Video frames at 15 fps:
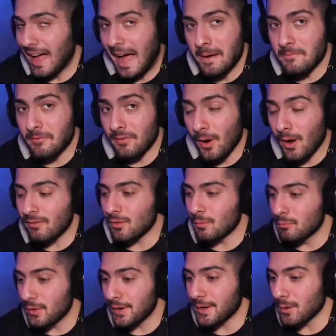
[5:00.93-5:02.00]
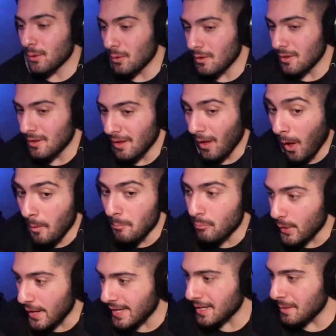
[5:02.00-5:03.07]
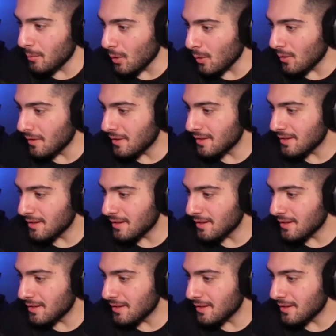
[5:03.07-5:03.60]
I'm far from brittle. Unbreakable.